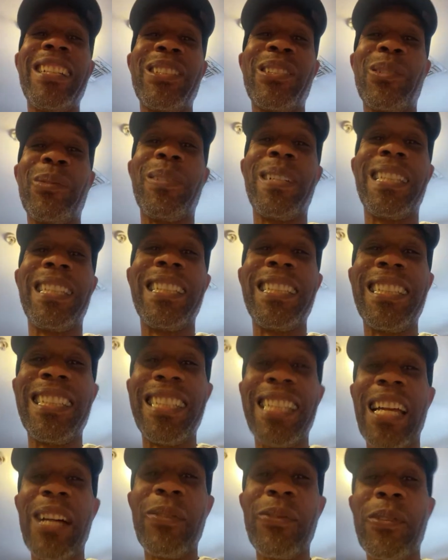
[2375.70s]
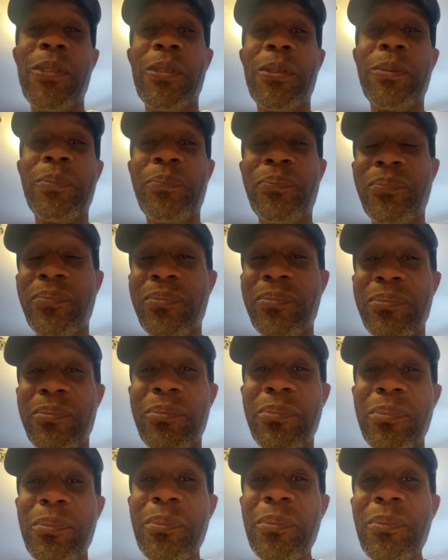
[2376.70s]
So my little nephew,
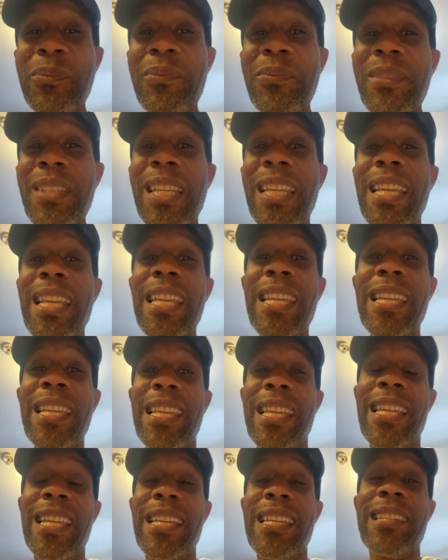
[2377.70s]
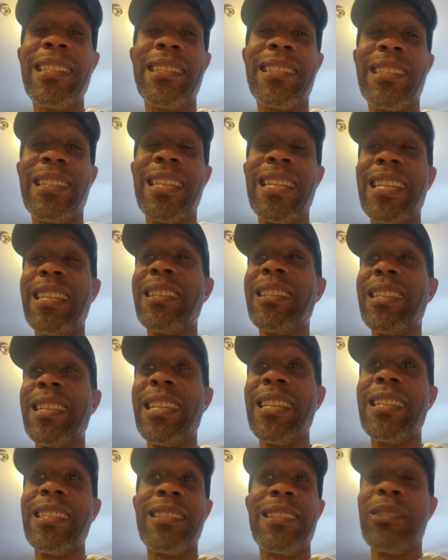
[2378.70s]

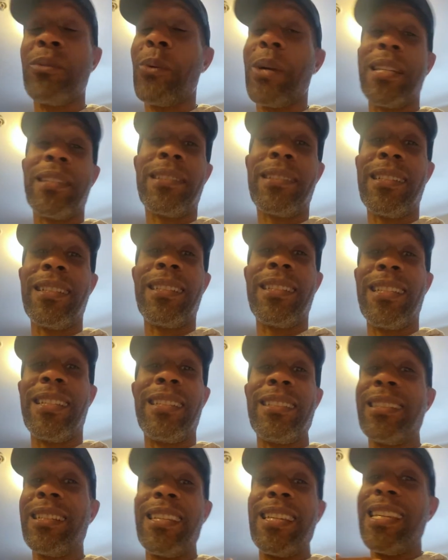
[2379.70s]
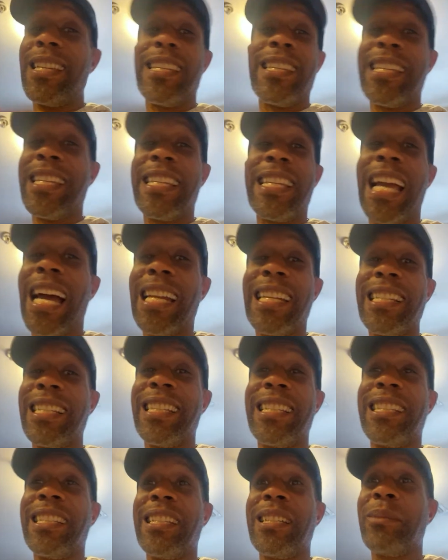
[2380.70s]
he's a West Indian. He got it
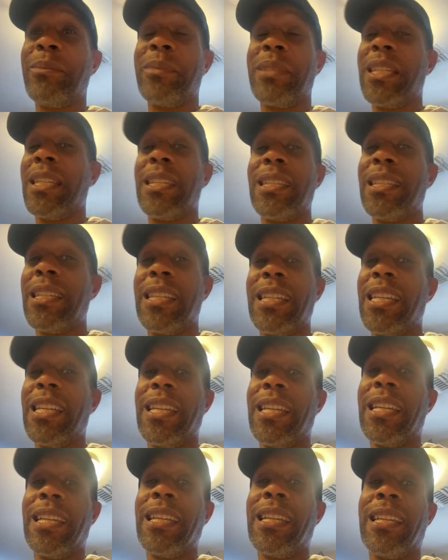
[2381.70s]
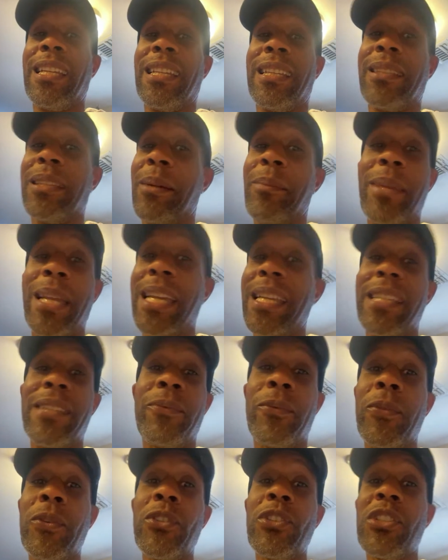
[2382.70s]
in him. That man
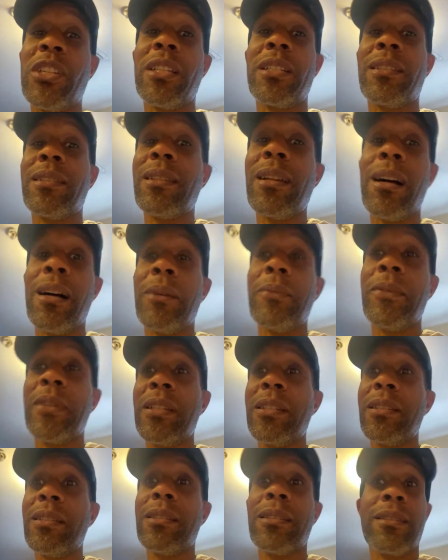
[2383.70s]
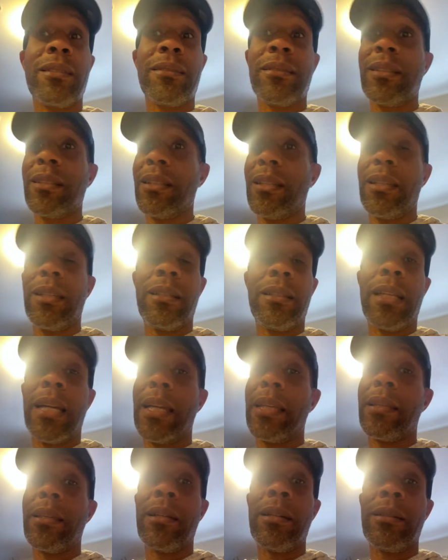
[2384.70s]
eat fungi and sawfish. He
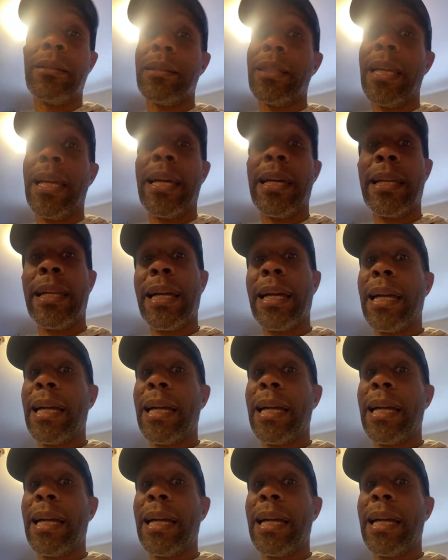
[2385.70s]
like, yo, Dad,